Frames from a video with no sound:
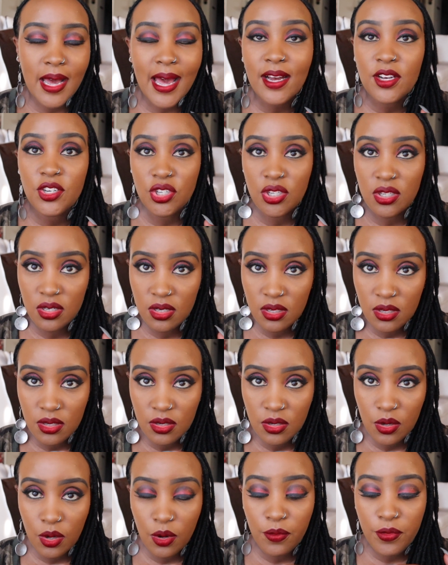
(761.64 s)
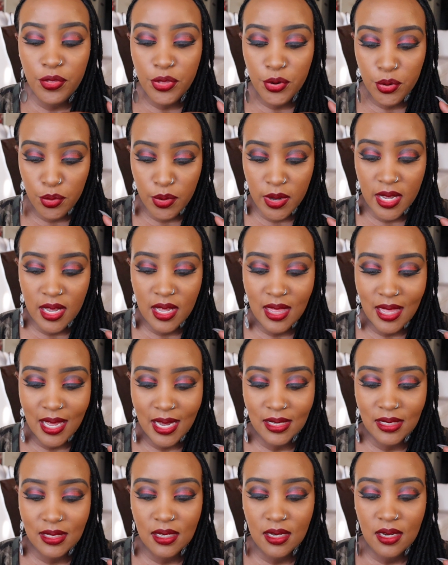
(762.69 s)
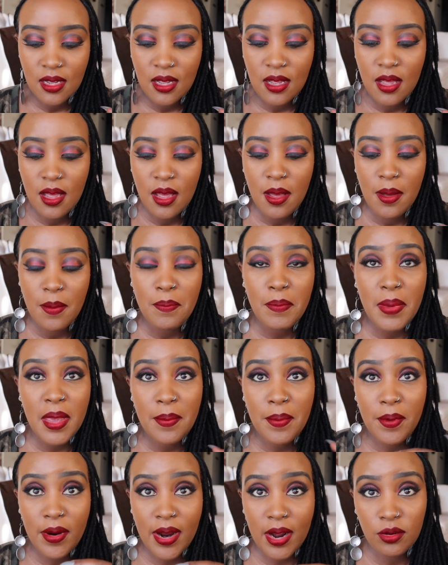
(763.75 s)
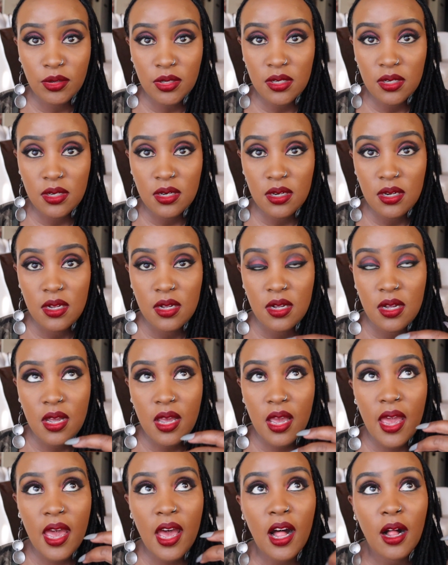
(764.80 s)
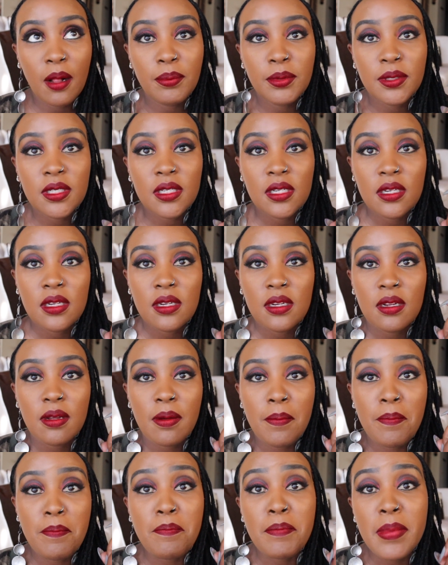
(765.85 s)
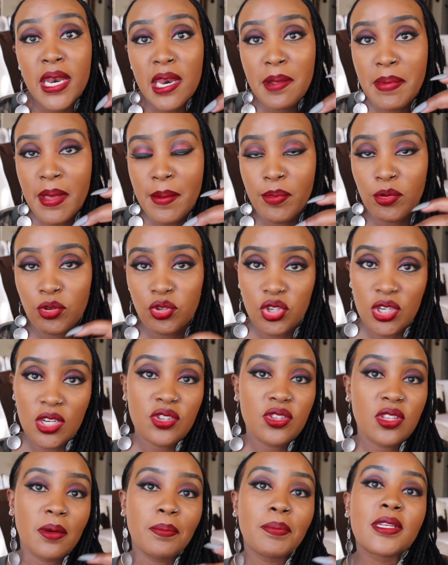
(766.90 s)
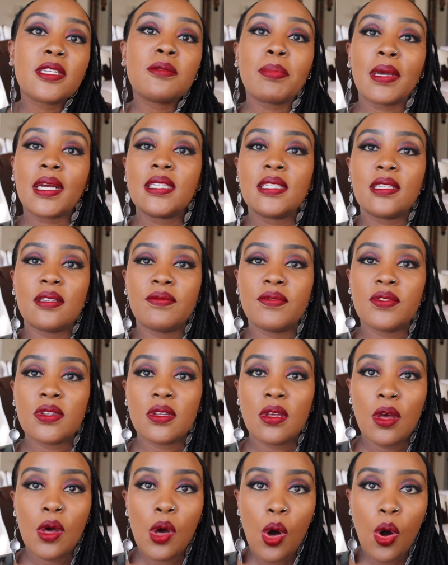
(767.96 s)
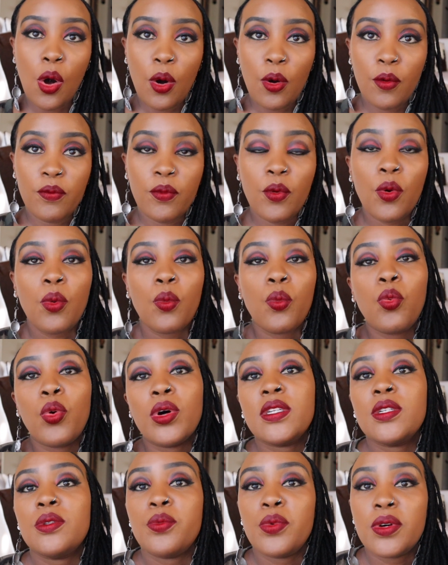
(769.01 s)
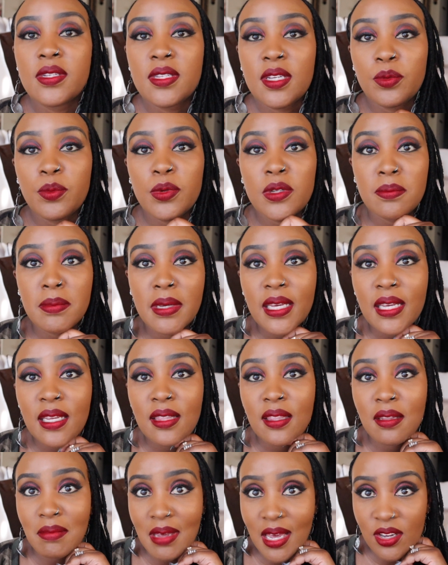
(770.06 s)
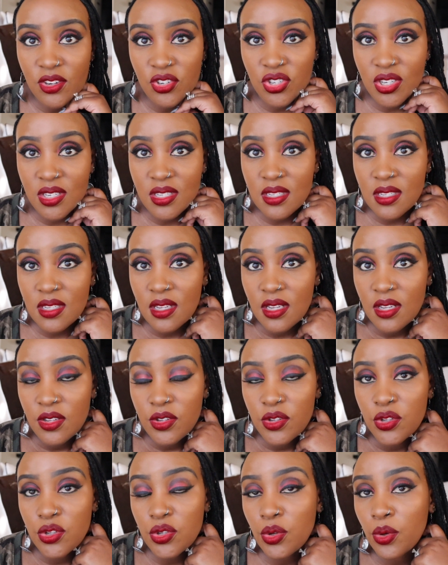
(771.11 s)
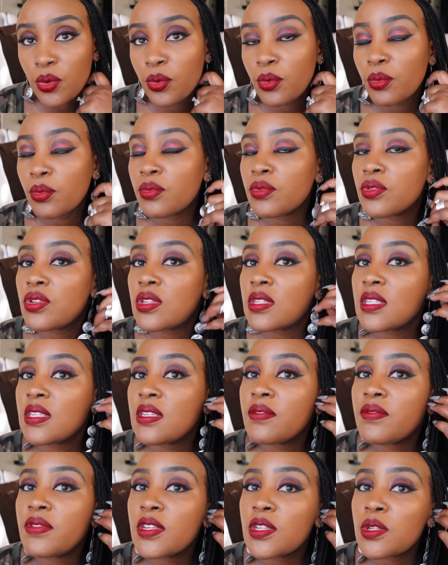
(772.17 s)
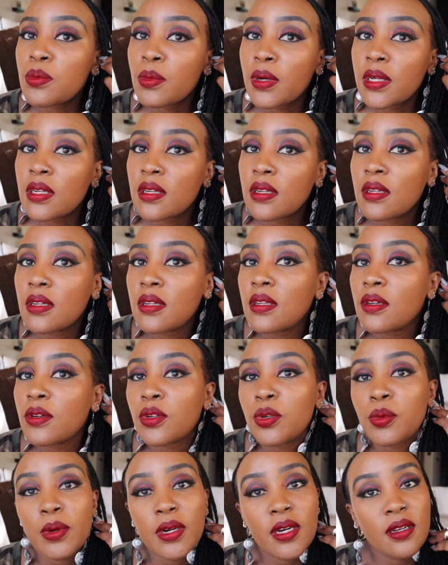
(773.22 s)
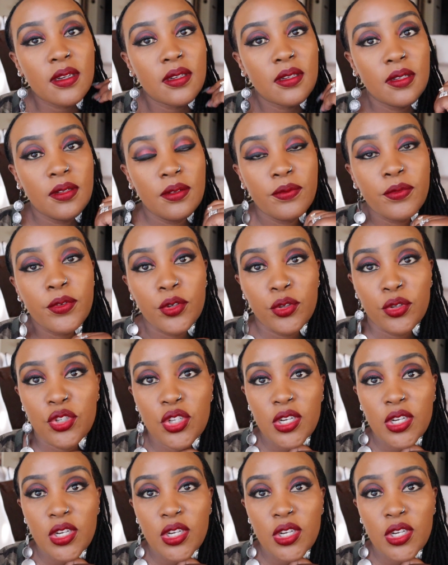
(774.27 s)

action of throwing that paper out helped many people change their perspectives of what it was that was making them anxious. So see if this one could work for your